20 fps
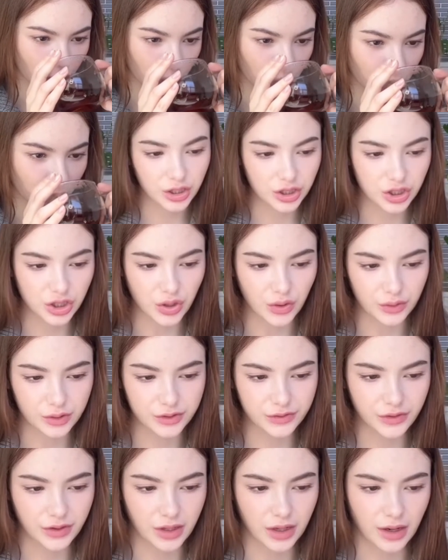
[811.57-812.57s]
It shows
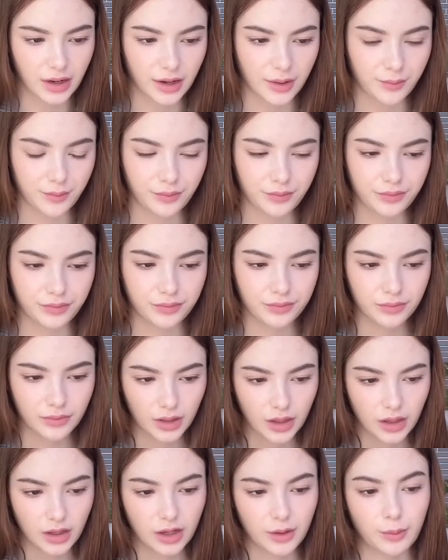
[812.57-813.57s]
that I'm
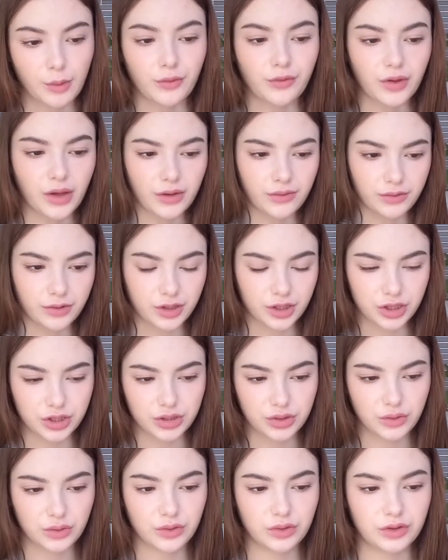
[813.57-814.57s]
above average
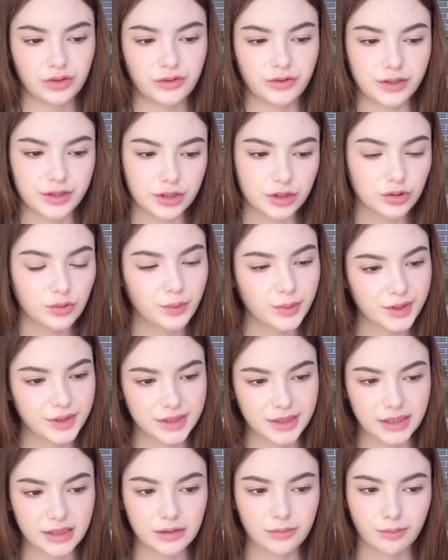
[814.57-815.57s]
on
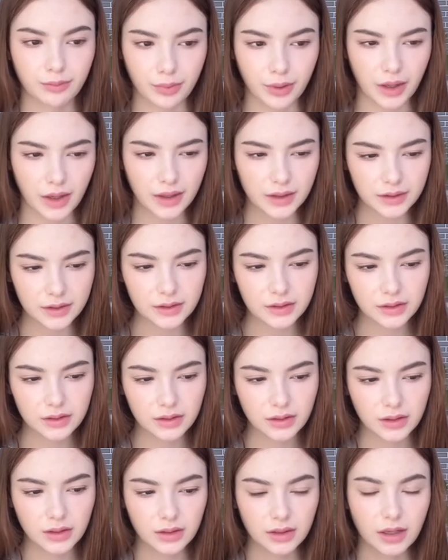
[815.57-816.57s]
22%, but
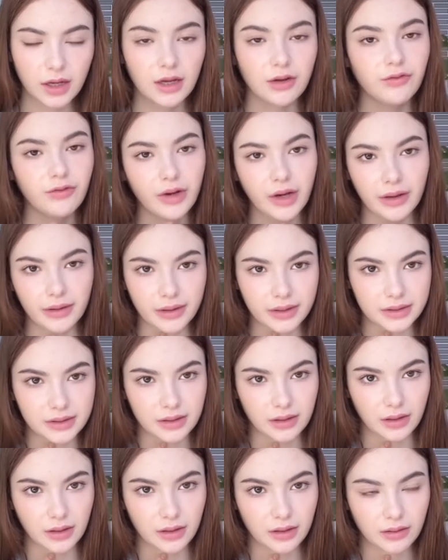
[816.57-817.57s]
in
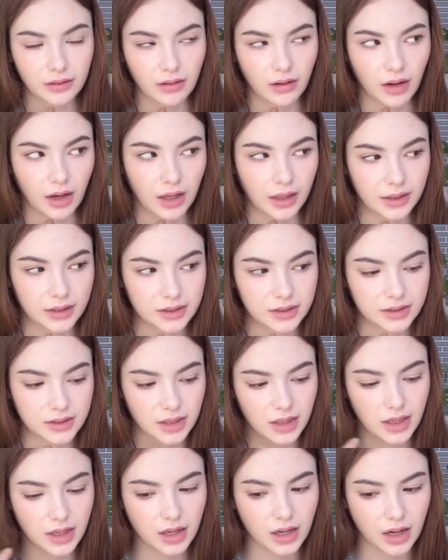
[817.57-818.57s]
reality, I can
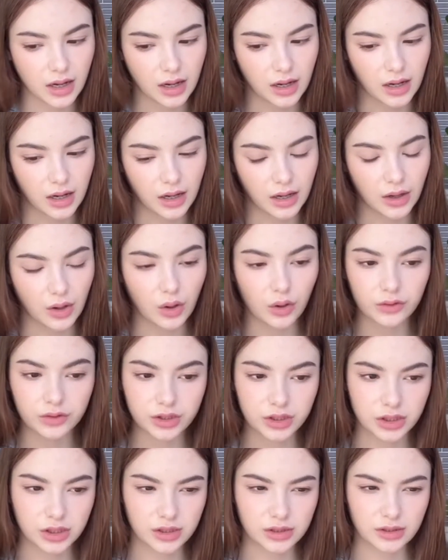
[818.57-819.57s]
say I
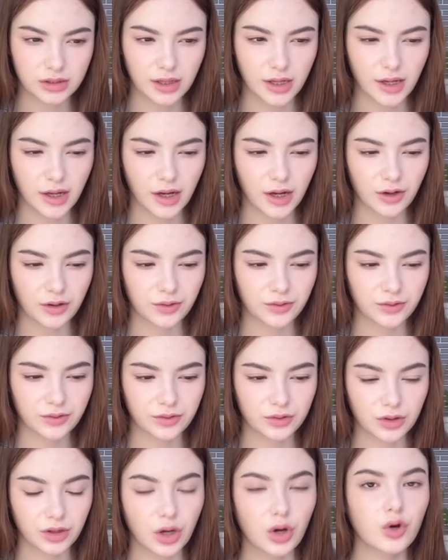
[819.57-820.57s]
often have
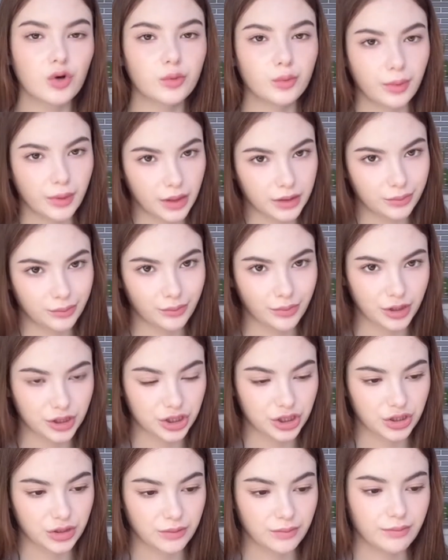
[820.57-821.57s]
low blood
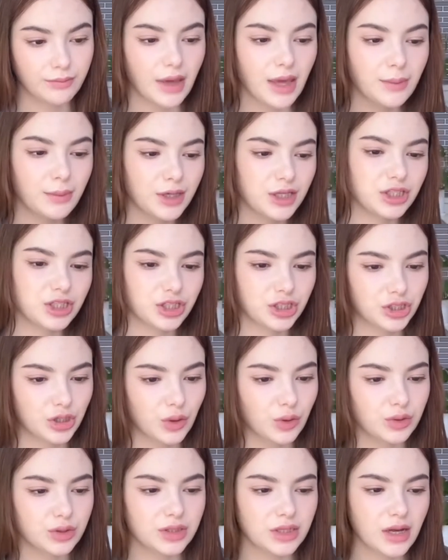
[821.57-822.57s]
pressure. Maybe it just
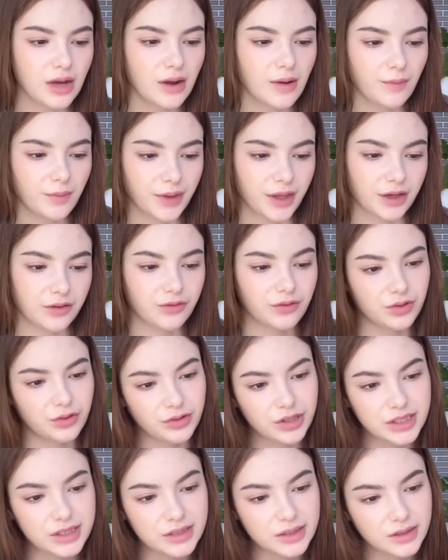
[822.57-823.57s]
shows like the
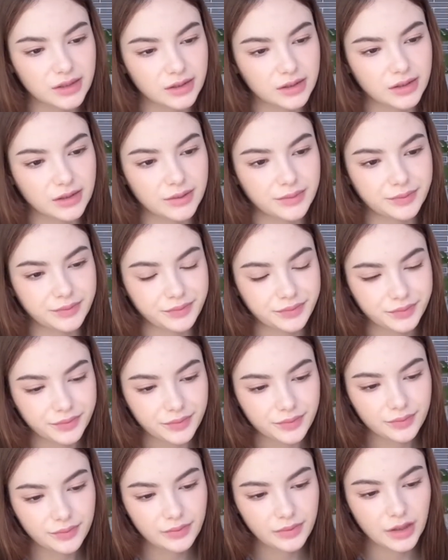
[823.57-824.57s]
risk
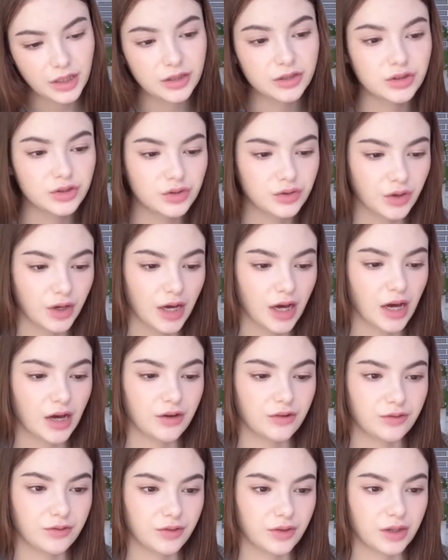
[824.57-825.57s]
to
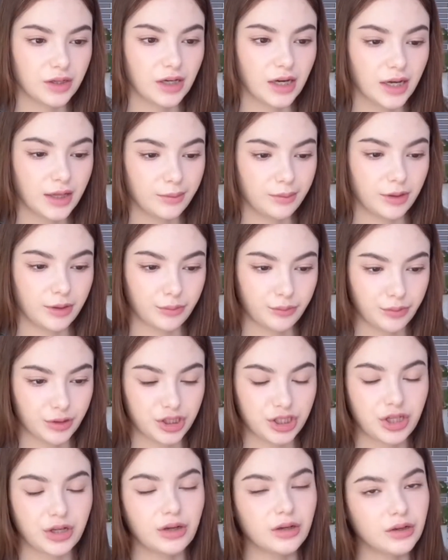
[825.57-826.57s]
have high blood
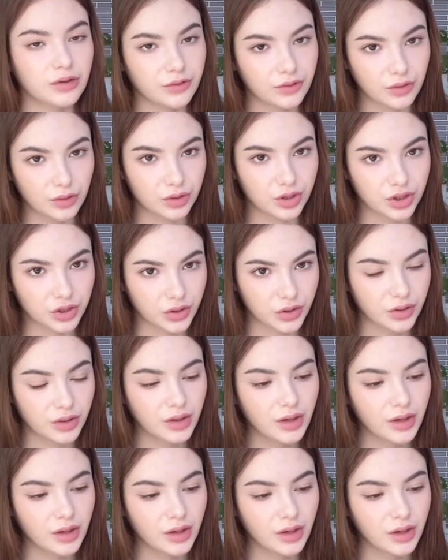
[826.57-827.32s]
pressure in the future,